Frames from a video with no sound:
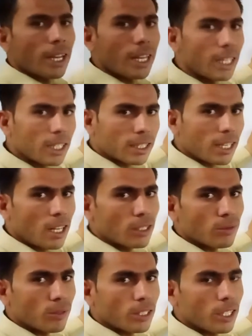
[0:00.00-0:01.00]

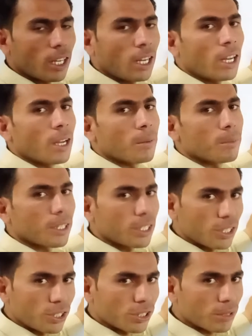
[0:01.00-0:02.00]
electrons with the
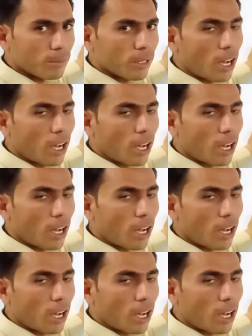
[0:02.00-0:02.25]
magnesium.